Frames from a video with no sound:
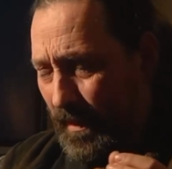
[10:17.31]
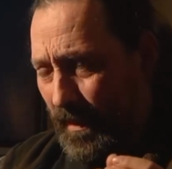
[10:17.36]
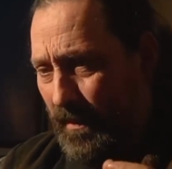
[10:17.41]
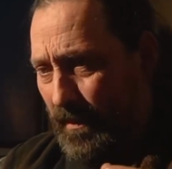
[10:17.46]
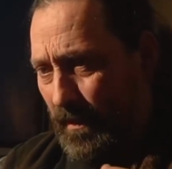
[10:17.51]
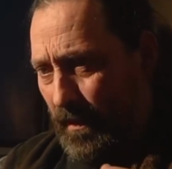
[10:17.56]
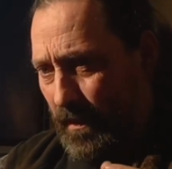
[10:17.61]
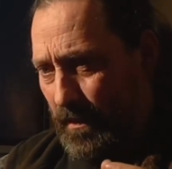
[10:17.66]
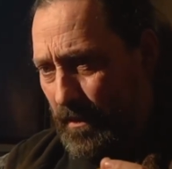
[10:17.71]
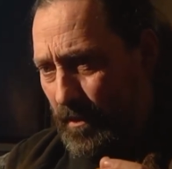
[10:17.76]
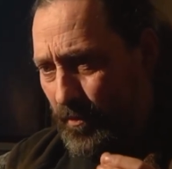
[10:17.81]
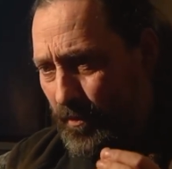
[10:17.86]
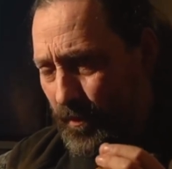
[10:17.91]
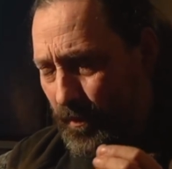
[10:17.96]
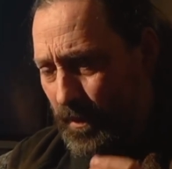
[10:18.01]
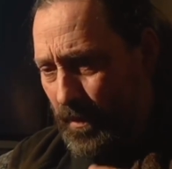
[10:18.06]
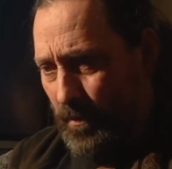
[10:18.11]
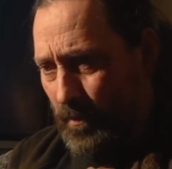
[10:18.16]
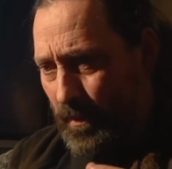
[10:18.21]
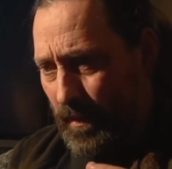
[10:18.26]
And you
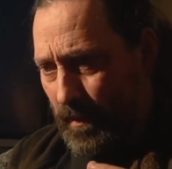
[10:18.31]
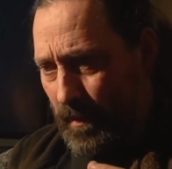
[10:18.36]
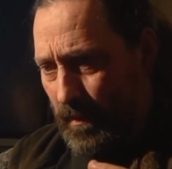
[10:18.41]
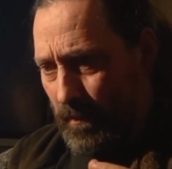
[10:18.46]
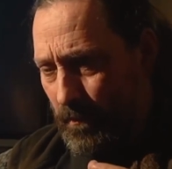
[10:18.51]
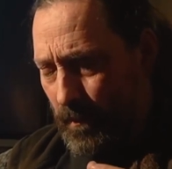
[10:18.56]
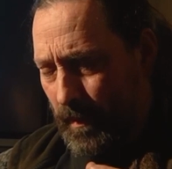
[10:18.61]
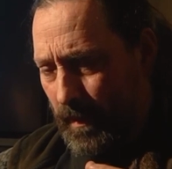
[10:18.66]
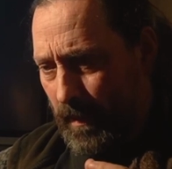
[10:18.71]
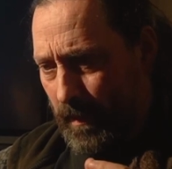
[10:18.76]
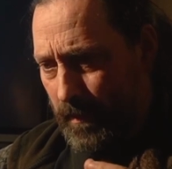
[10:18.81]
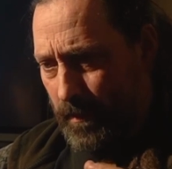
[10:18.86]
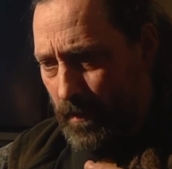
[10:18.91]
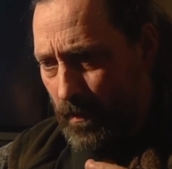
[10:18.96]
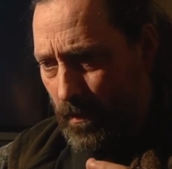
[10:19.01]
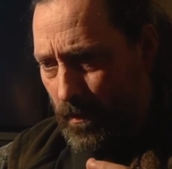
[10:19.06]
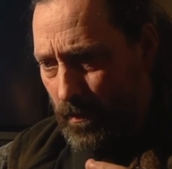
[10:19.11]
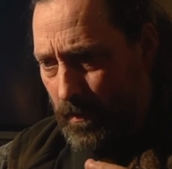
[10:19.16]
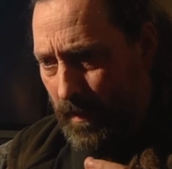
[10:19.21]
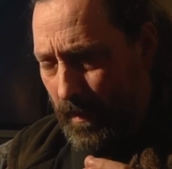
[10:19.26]
find with it with Ella
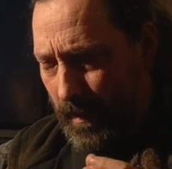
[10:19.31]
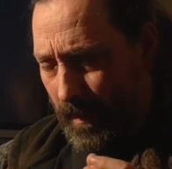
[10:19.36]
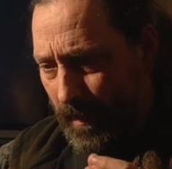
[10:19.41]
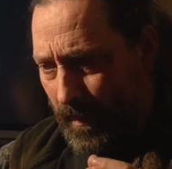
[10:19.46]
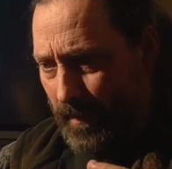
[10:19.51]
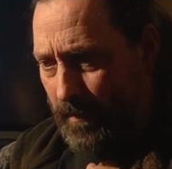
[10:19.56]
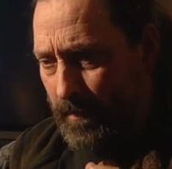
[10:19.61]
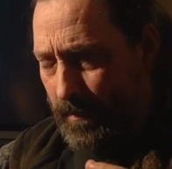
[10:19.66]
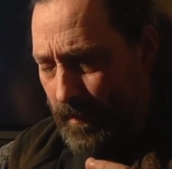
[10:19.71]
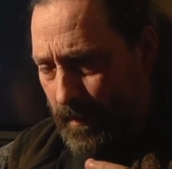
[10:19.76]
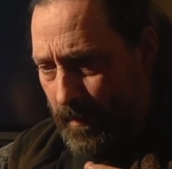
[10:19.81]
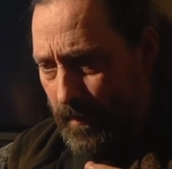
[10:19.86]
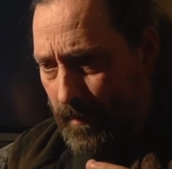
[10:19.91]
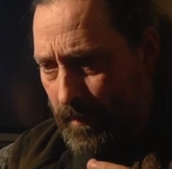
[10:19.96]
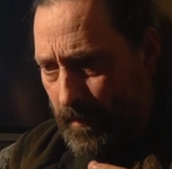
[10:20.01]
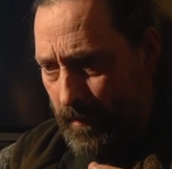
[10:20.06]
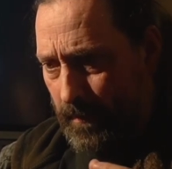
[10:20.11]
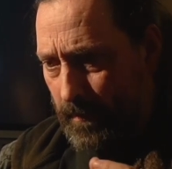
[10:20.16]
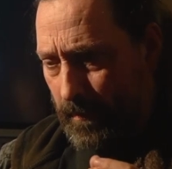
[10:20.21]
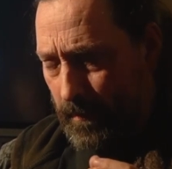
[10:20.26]
Young and
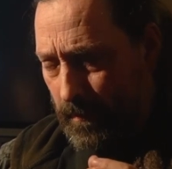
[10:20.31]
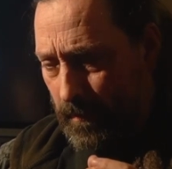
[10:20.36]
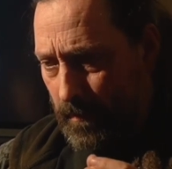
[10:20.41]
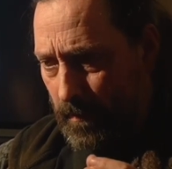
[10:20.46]
AE,